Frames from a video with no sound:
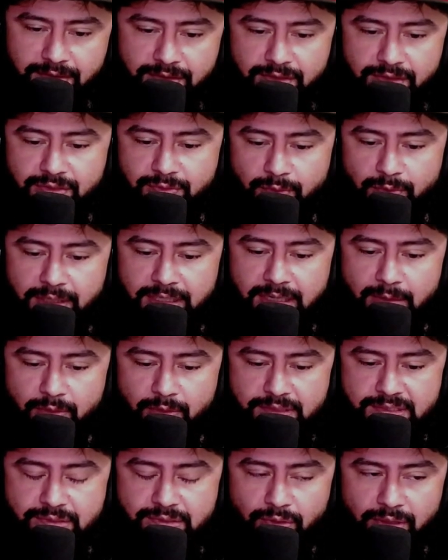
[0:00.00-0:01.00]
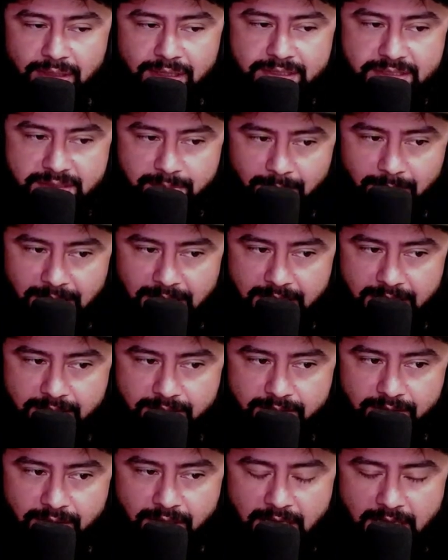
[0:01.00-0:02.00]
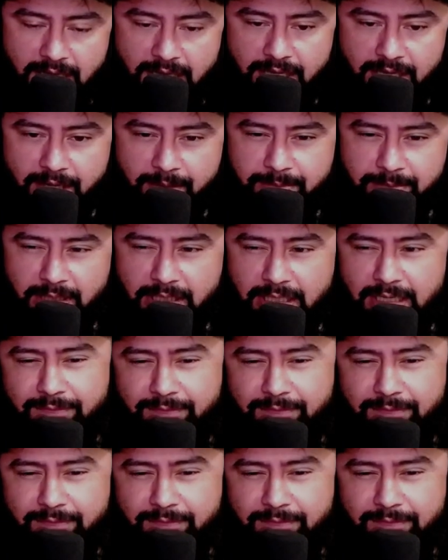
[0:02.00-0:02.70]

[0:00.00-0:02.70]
You run it with Sorlin's Blade, you can get up there.